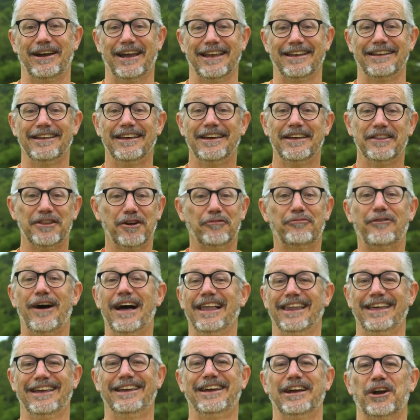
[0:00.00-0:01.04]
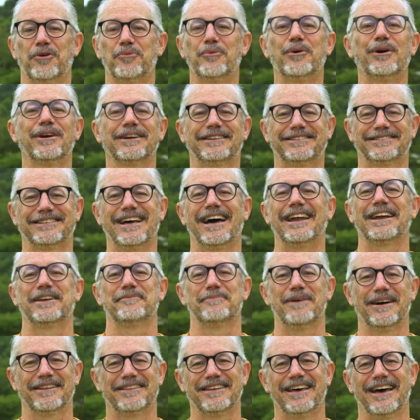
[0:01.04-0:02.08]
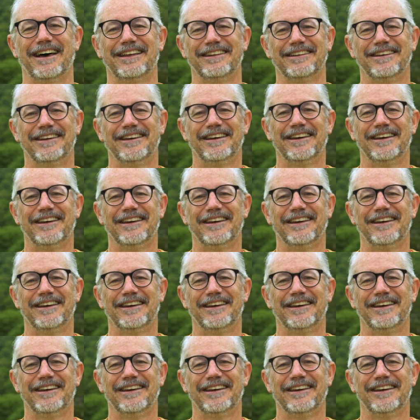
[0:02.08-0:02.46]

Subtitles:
and they're finally here, and we're excited about that.